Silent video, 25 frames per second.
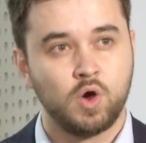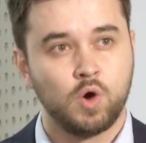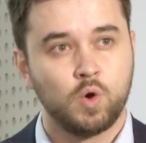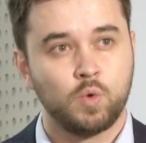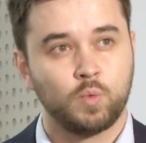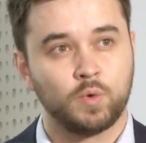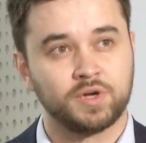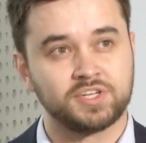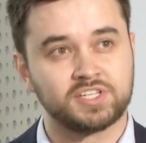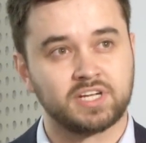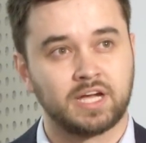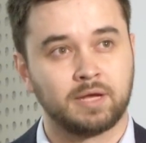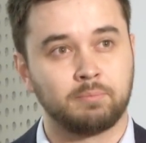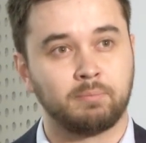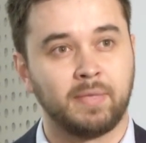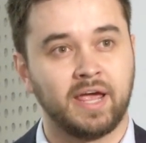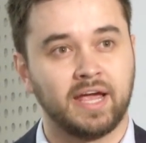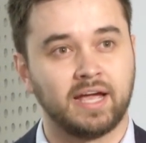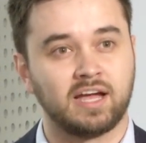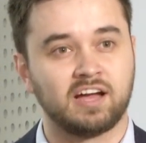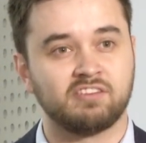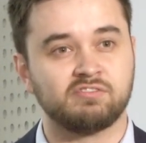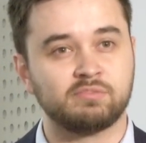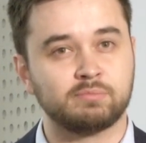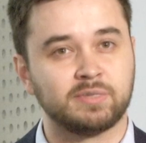which can make
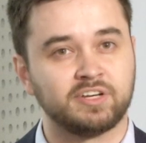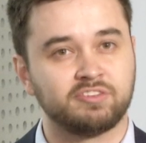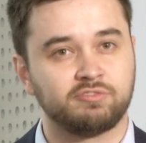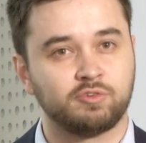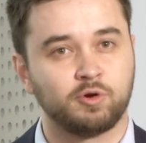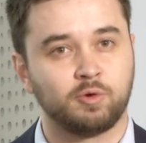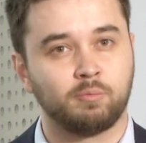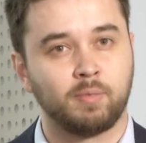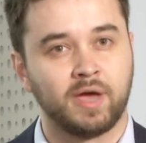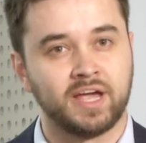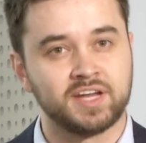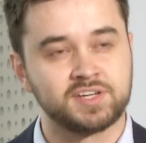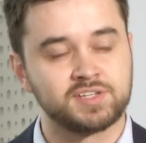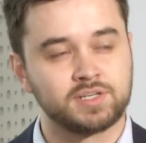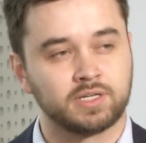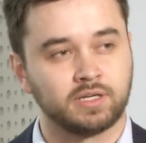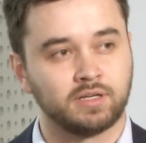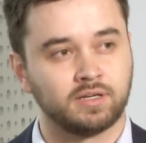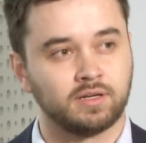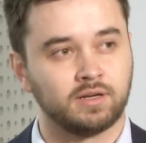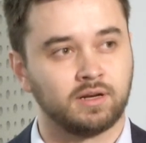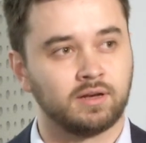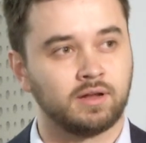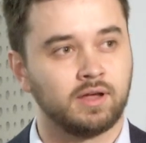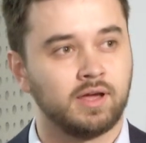government
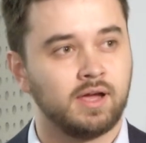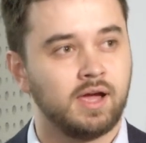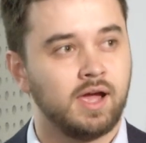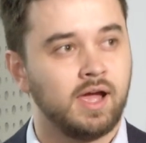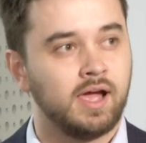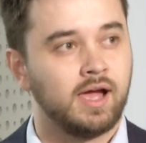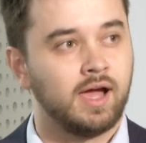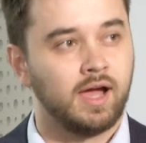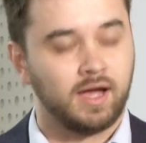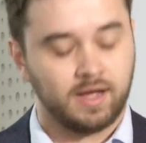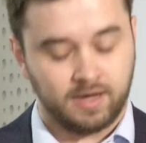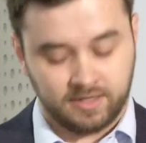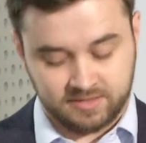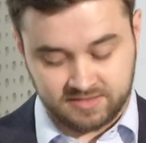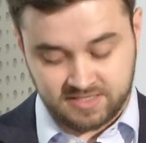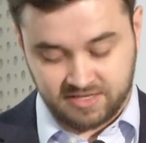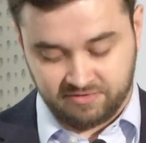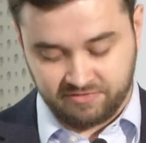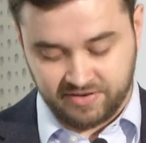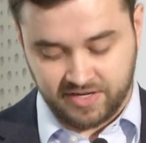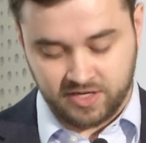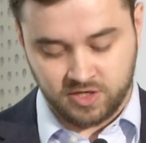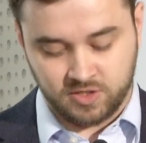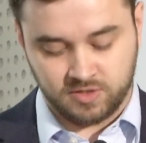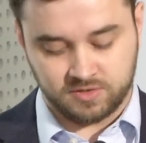formation
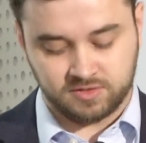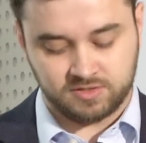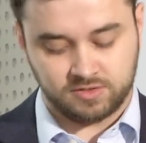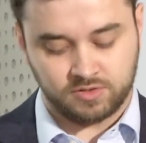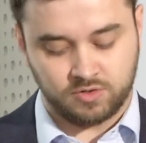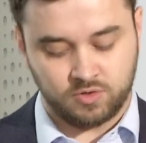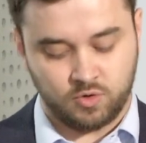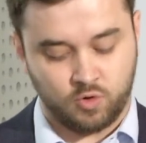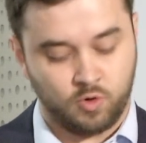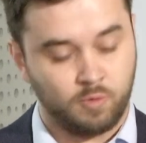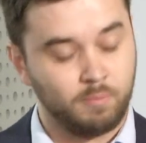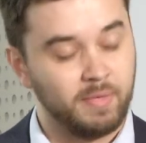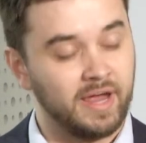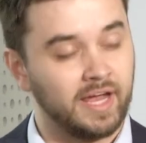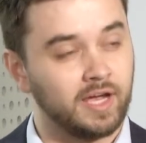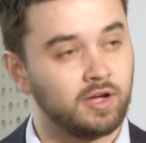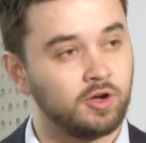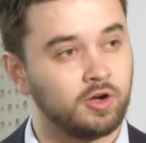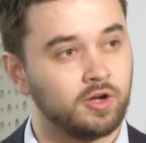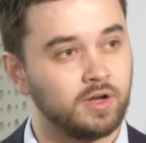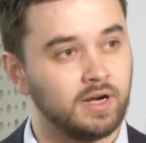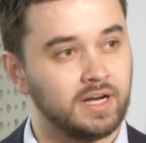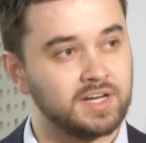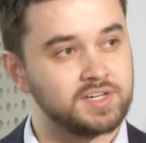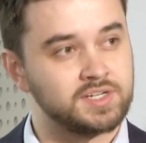difficult or make
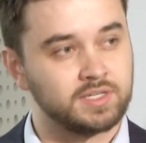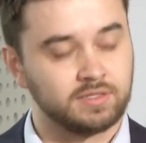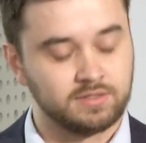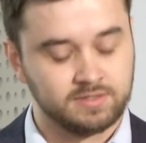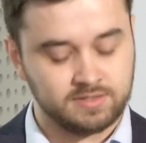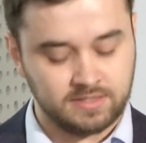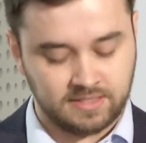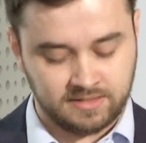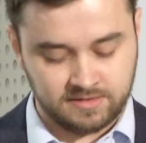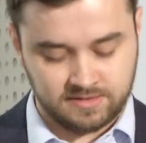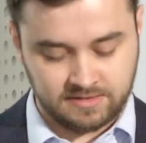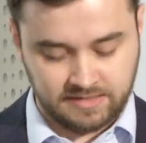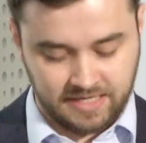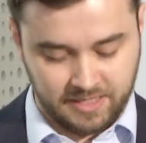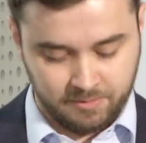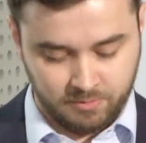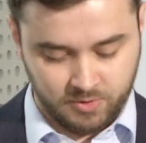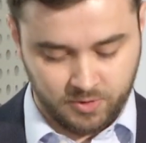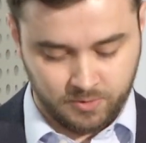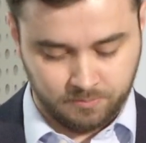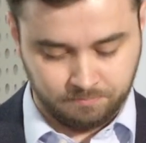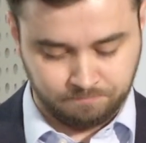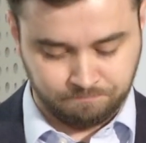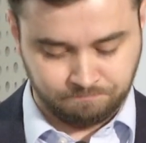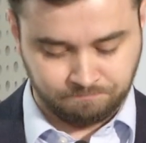coalitions
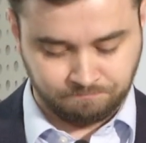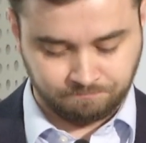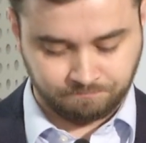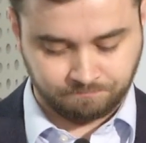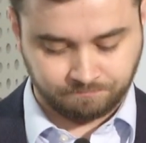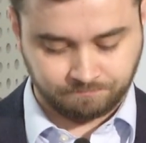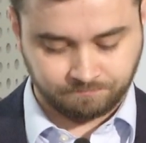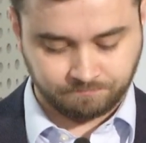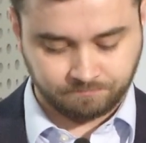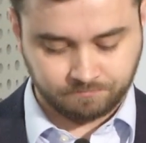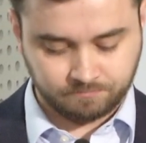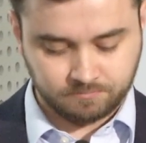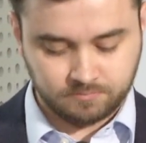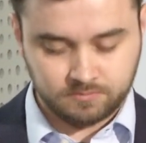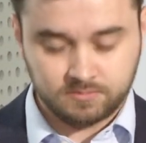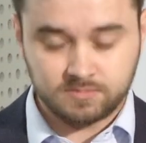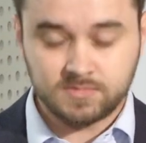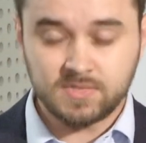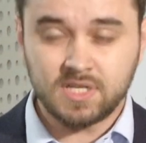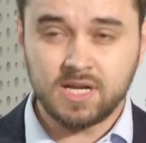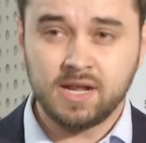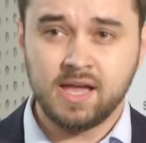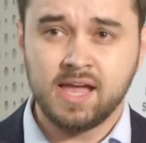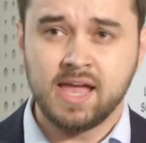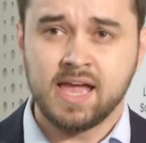unstable.
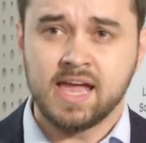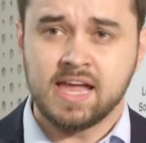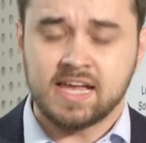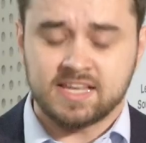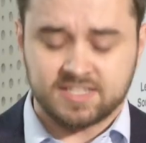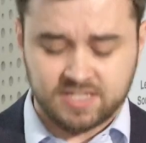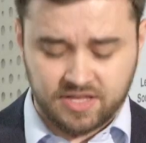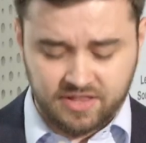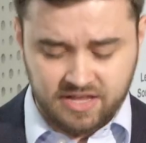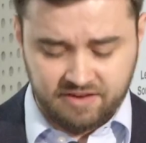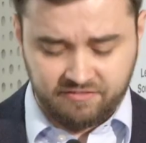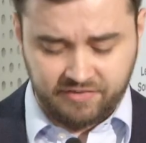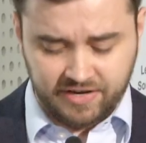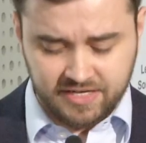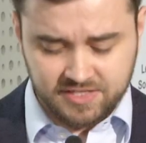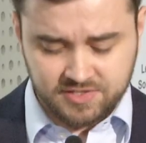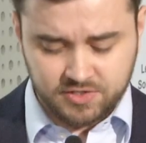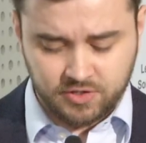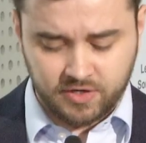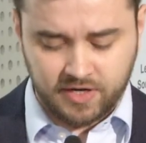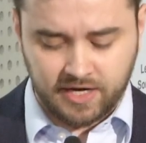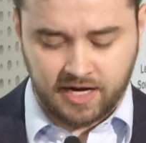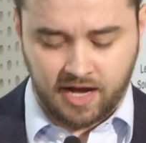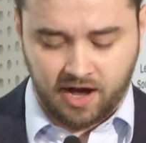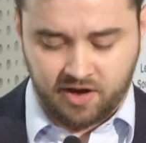South Africans
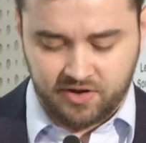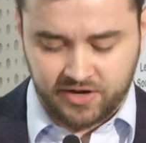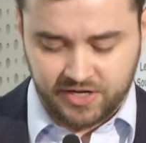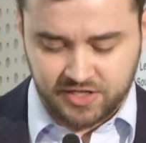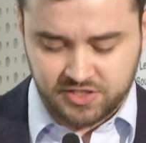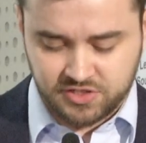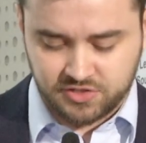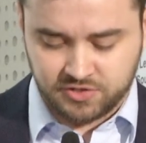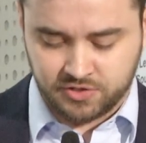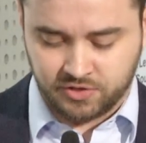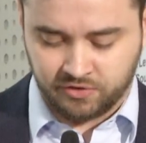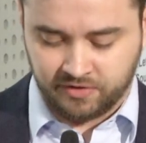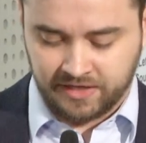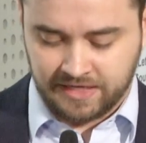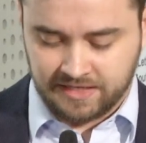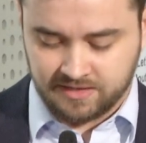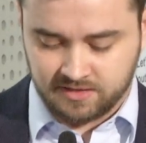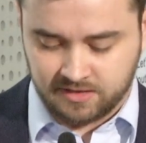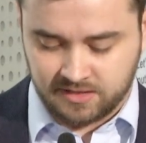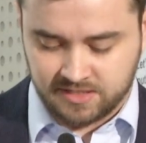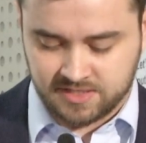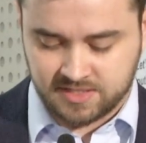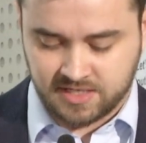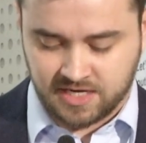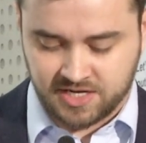are encouraged to read the
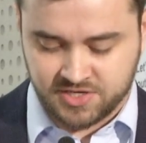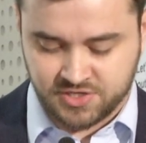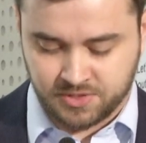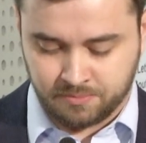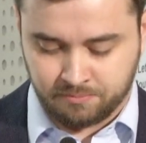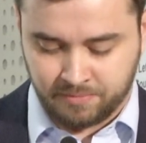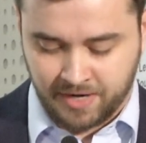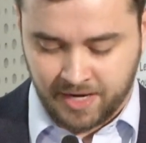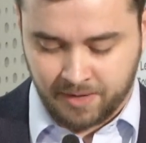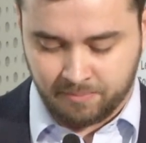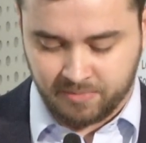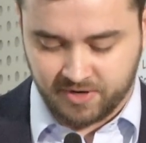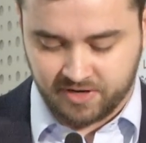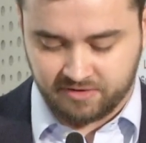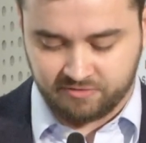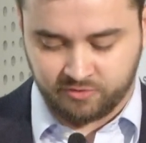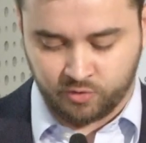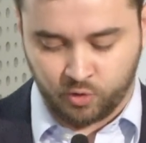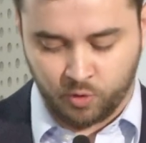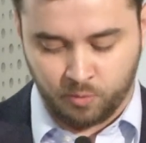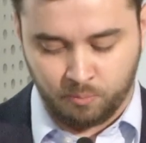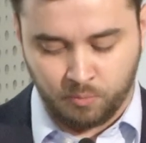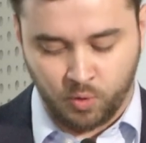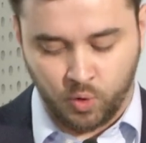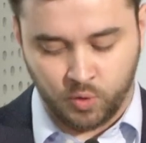discussion paper
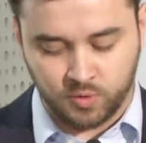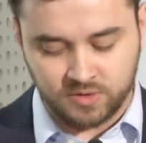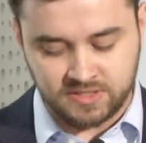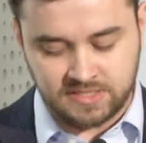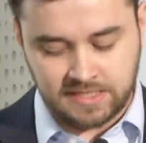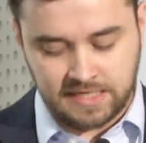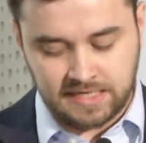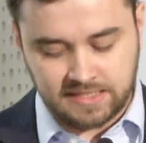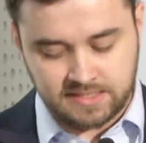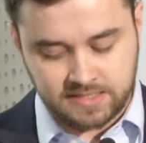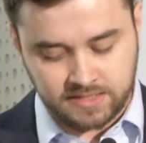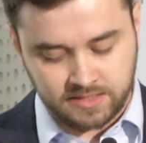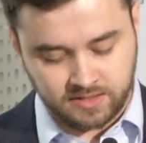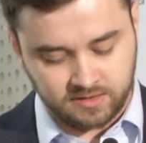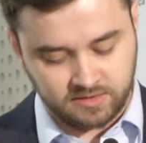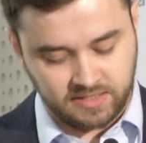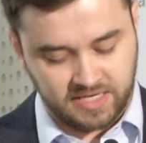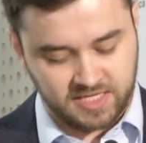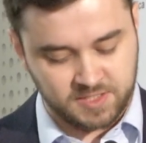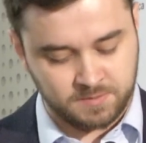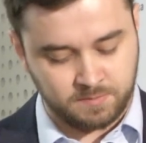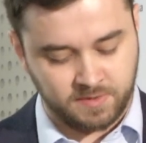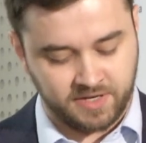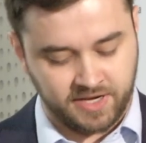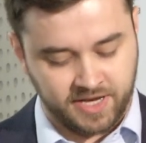for a more detailed
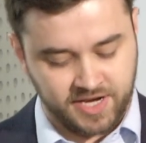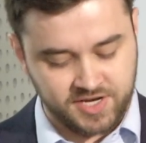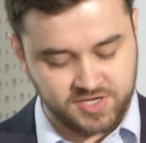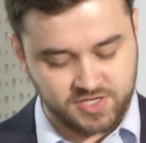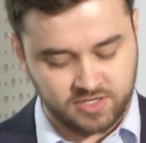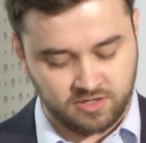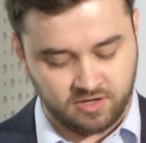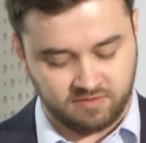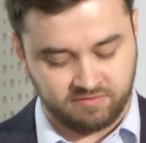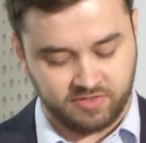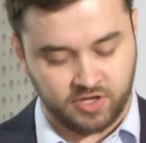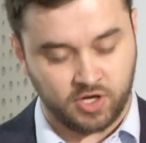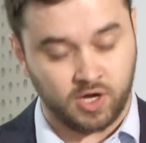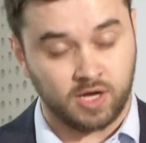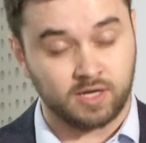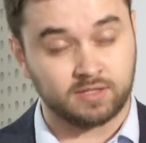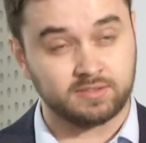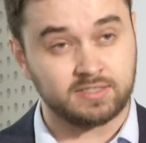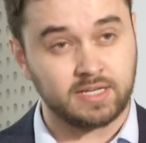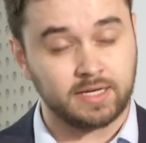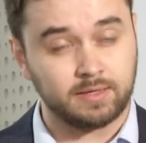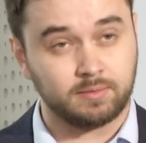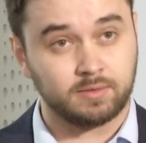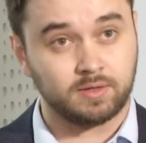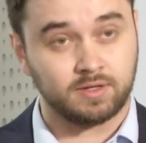explanation of the
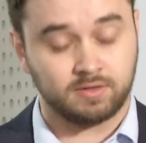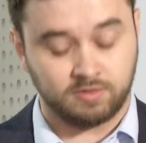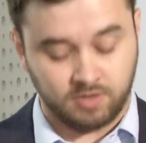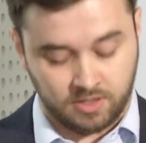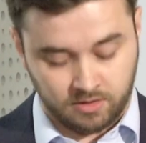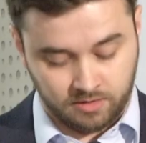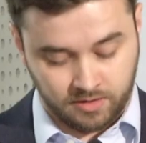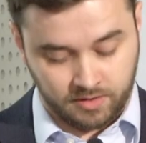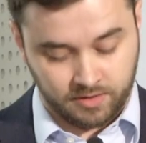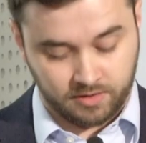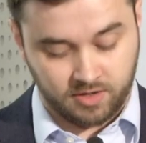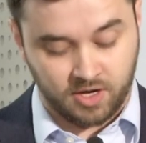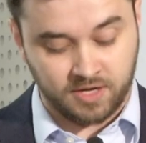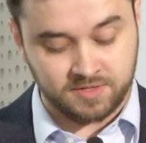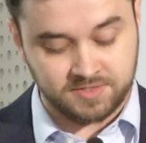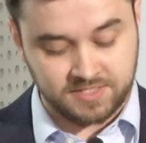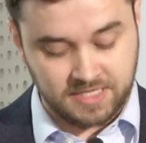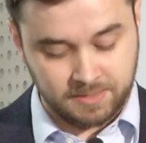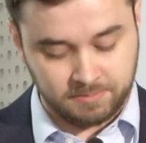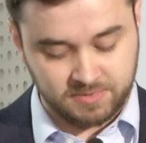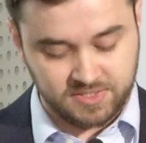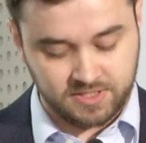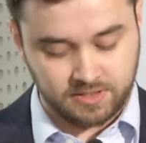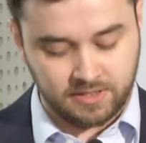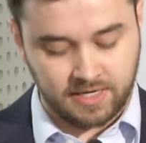
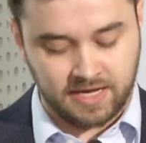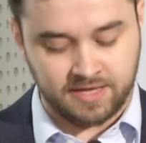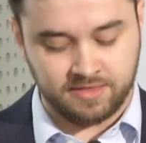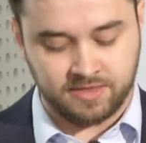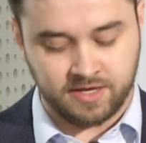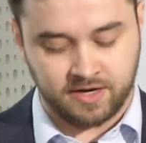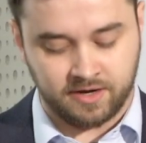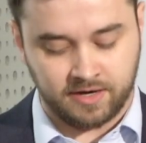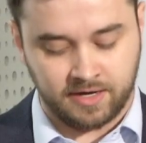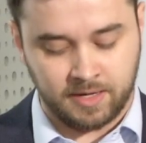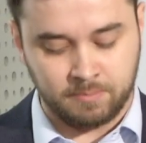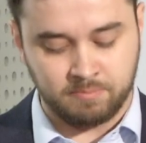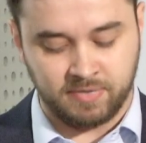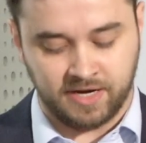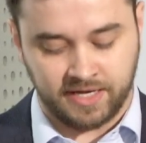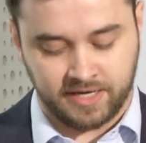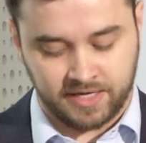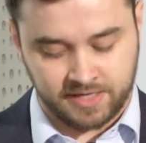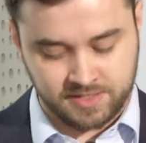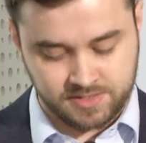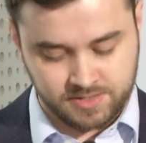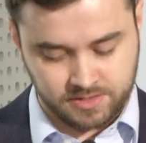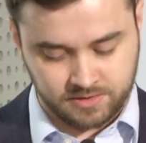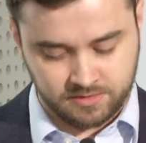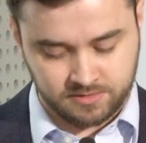concepts and their
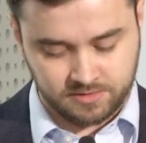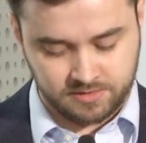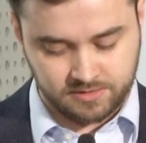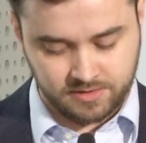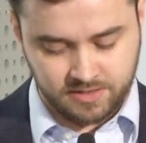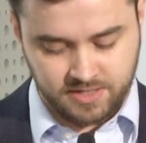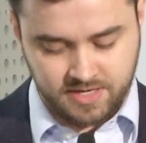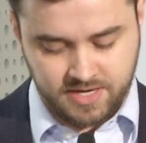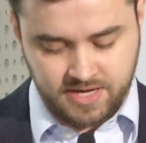implications.